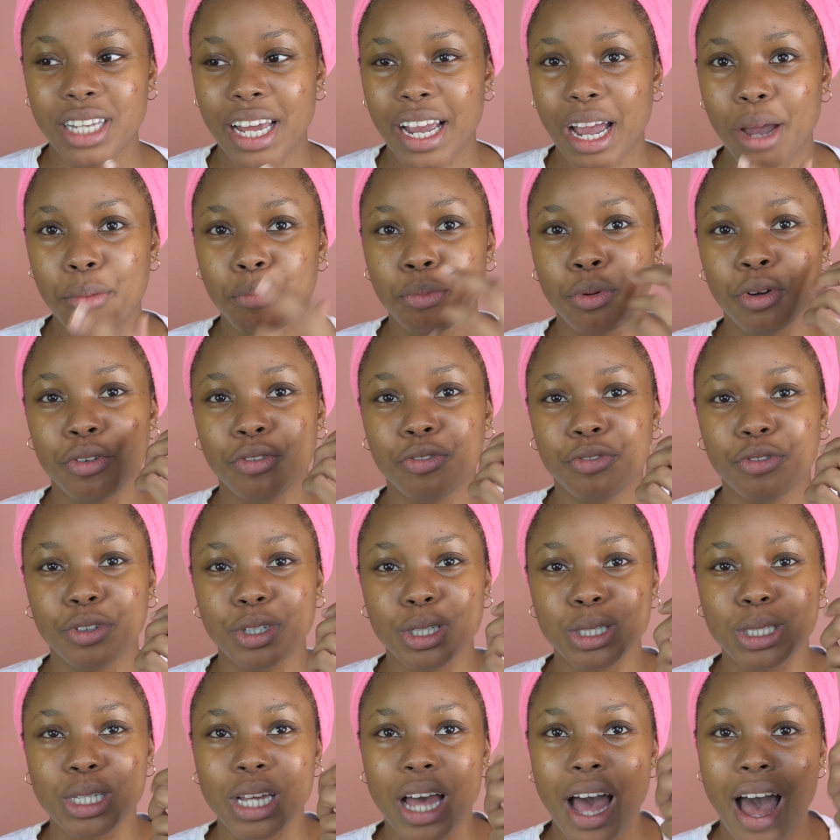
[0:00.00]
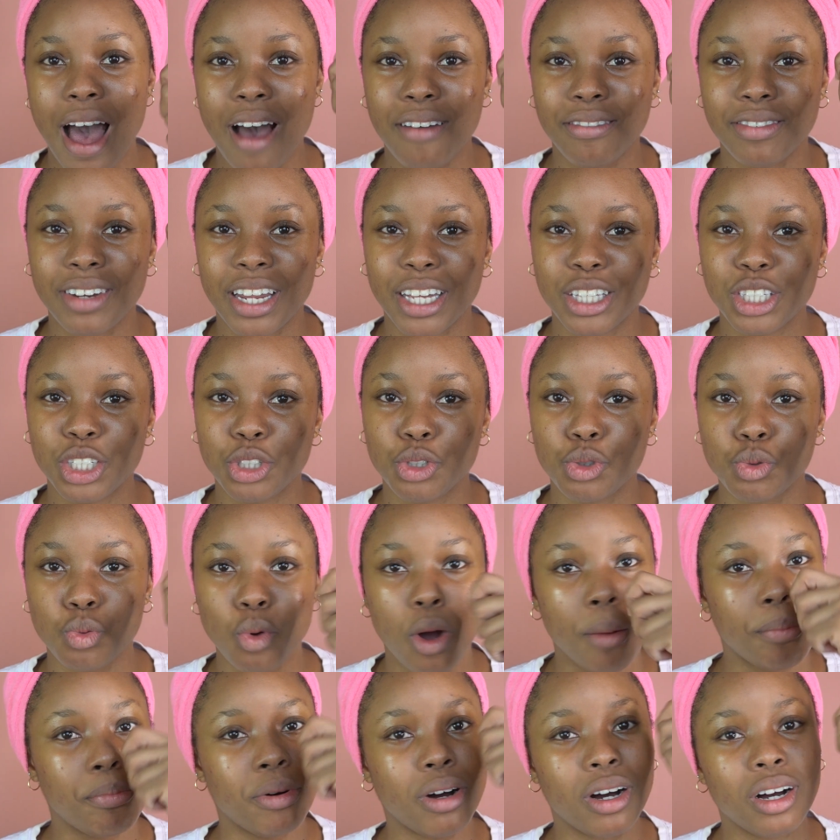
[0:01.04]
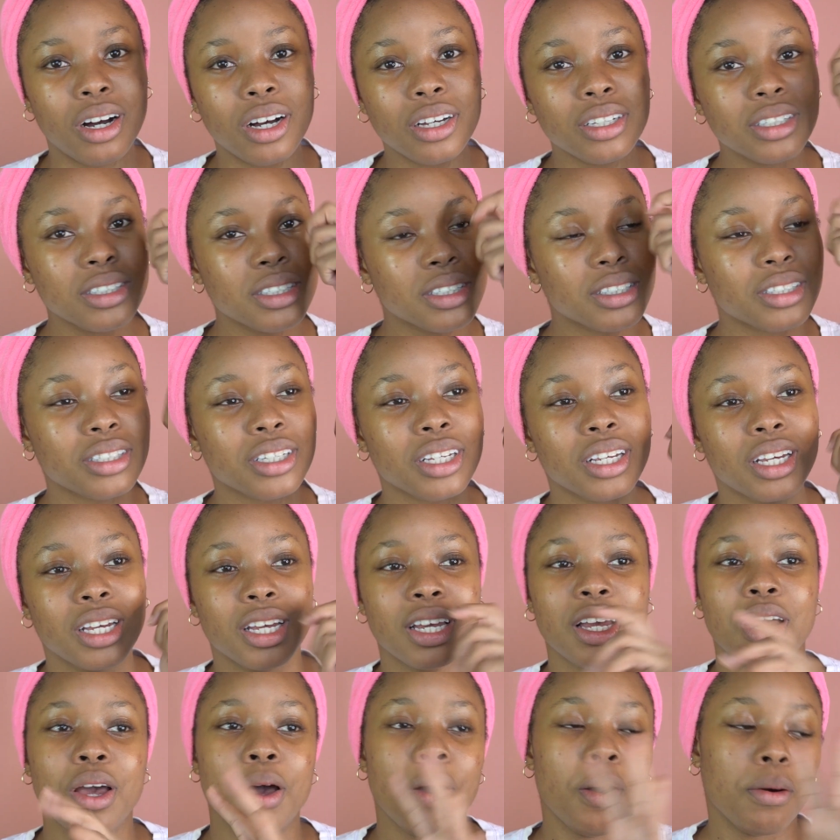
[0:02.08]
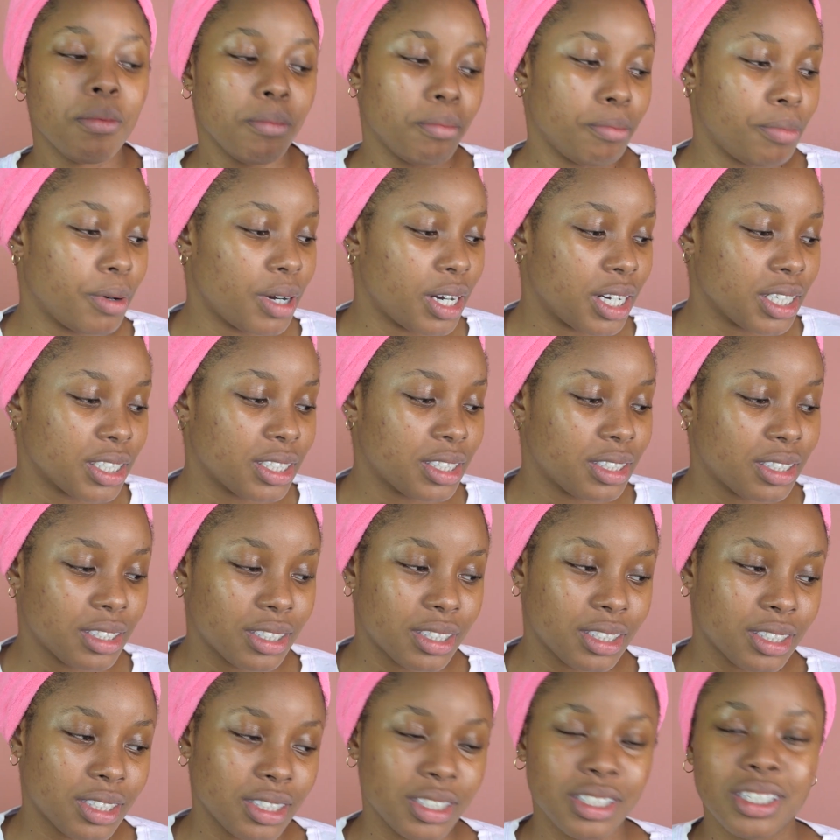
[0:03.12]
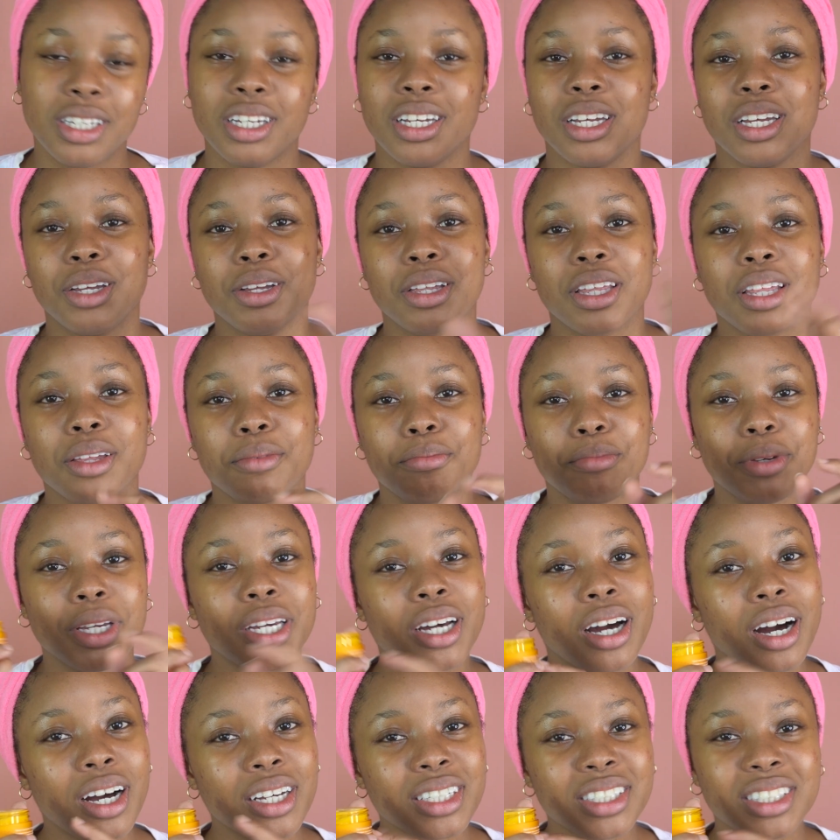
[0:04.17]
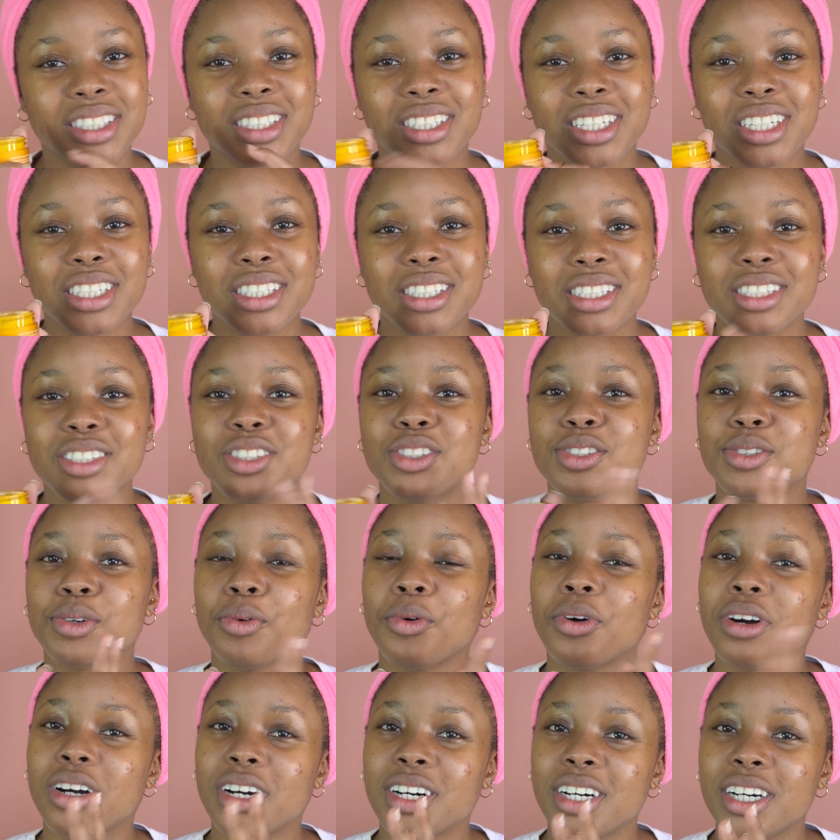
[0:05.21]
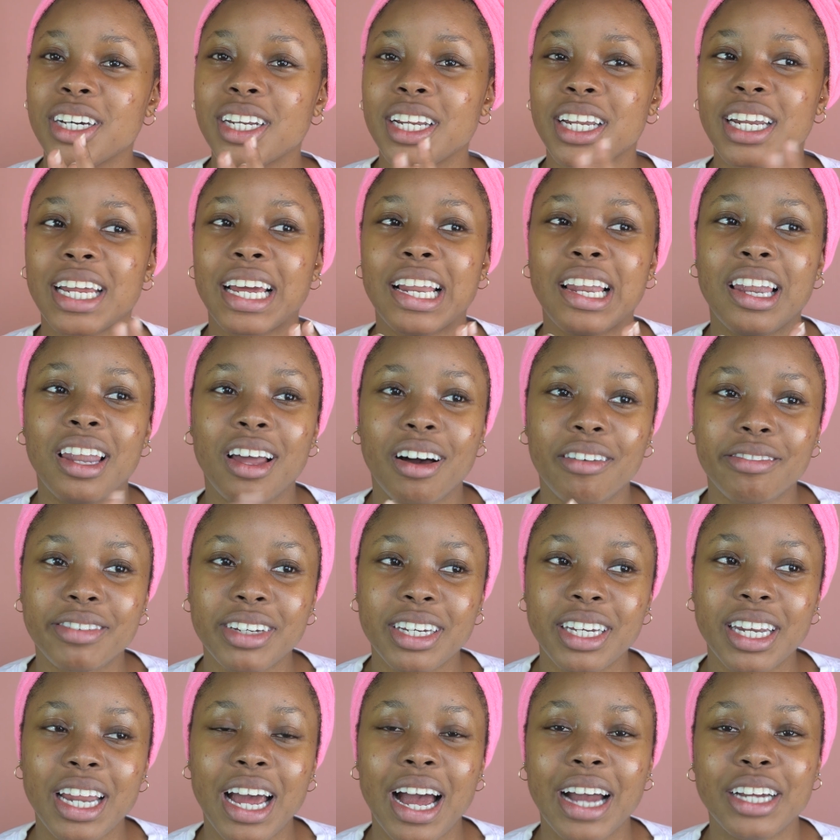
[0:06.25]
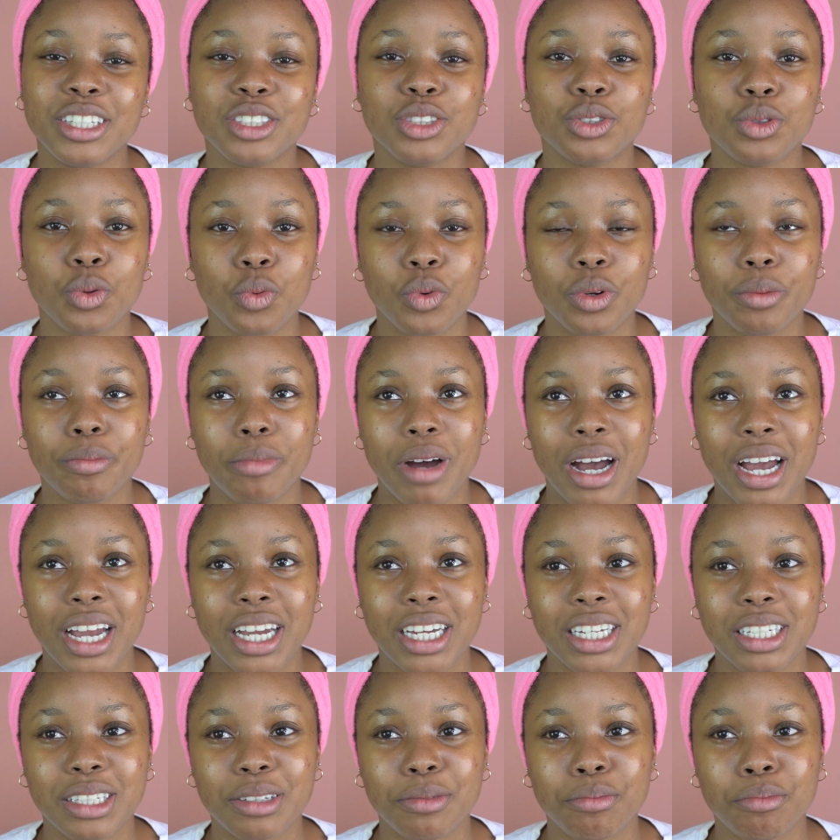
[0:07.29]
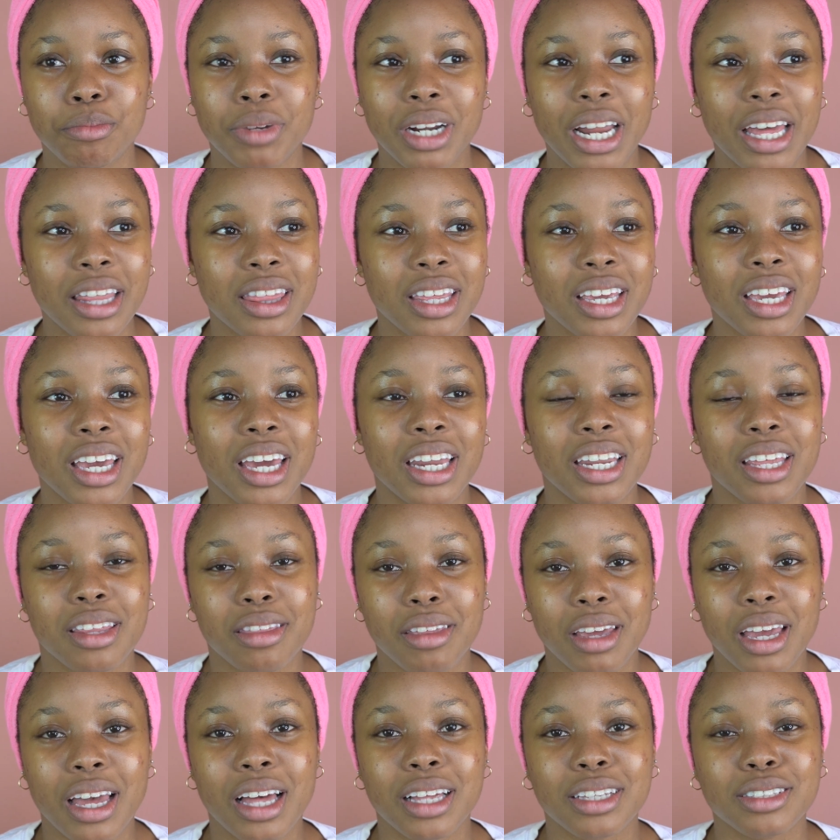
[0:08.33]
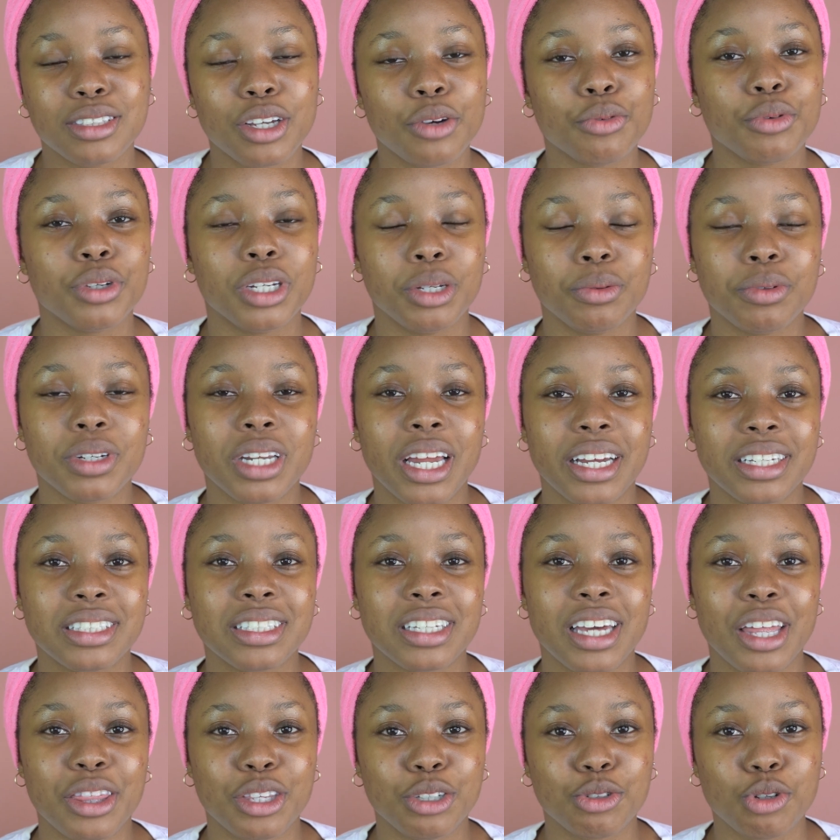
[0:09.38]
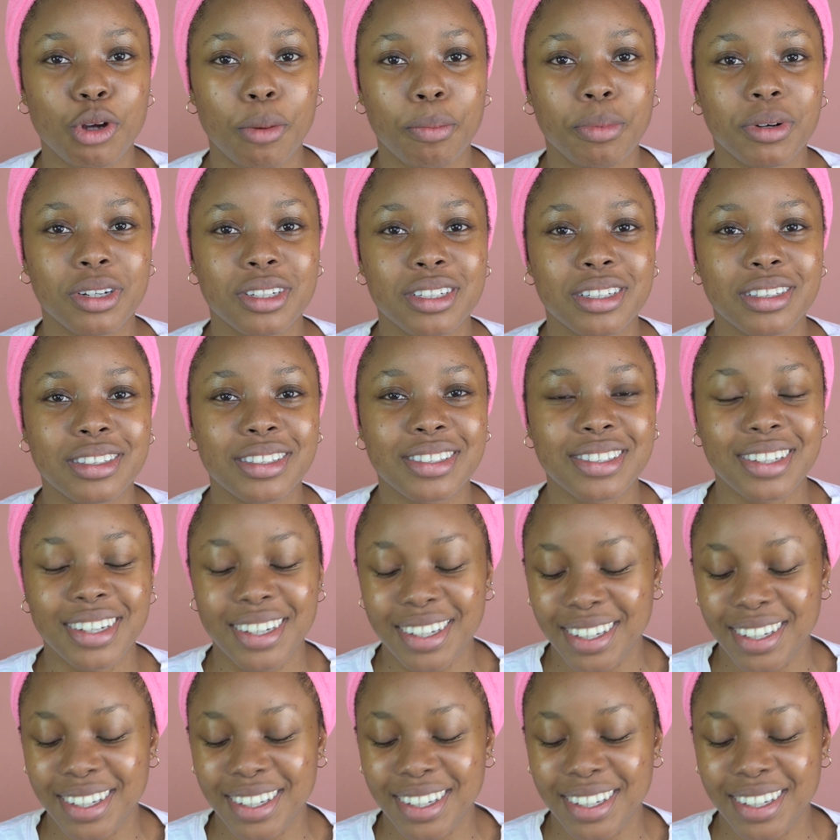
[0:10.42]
Like, I prefer to have like the droppers, but because this is so good and I love it, I don't mind. But I think anything else, I really would like to get the droppers.